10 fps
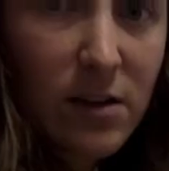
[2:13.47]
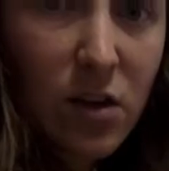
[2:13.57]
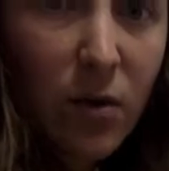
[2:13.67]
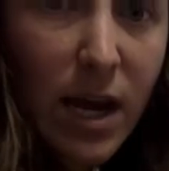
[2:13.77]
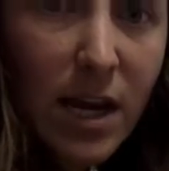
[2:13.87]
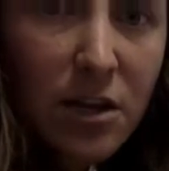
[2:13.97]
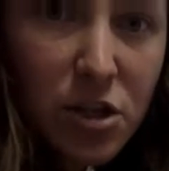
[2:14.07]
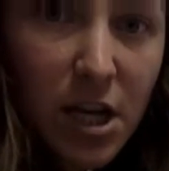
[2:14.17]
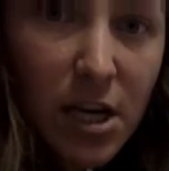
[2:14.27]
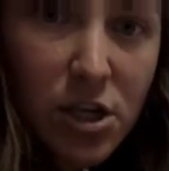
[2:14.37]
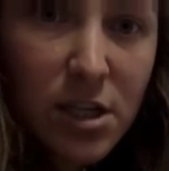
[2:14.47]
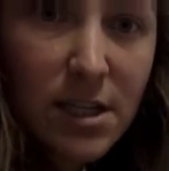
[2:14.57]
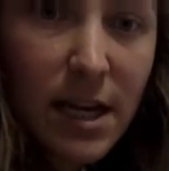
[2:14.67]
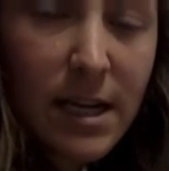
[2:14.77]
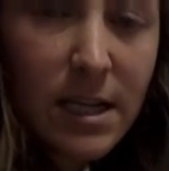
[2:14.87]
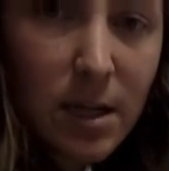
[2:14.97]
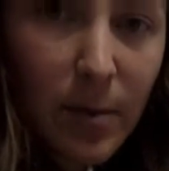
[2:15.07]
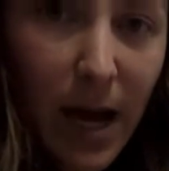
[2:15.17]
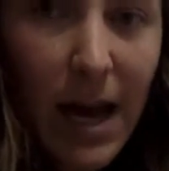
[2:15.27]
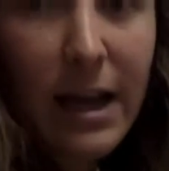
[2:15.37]
So each day she takes a
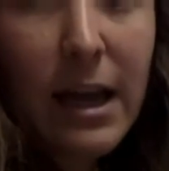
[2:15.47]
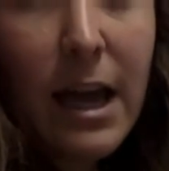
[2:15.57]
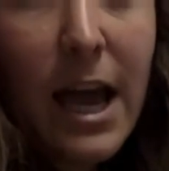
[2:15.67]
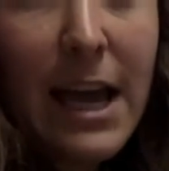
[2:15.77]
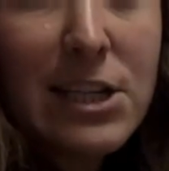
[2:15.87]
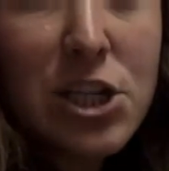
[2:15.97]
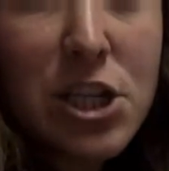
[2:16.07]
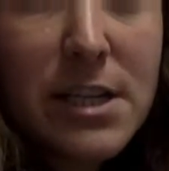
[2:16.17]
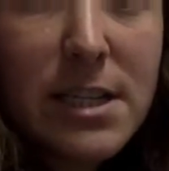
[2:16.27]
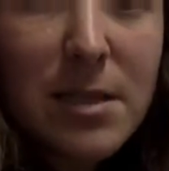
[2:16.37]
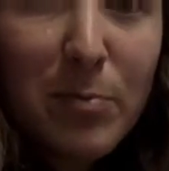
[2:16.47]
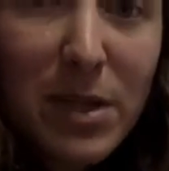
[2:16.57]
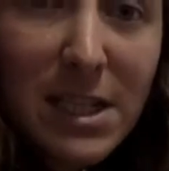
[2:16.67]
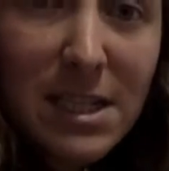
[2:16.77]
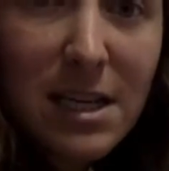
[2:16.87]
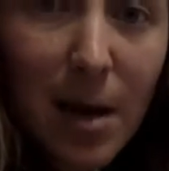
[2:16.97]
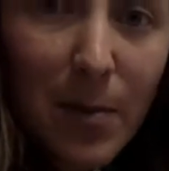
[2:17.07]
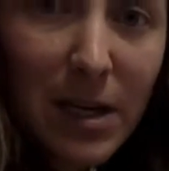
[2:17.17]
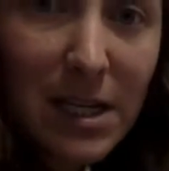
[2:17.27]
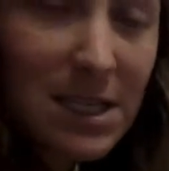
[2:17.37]
bag and she splits it up into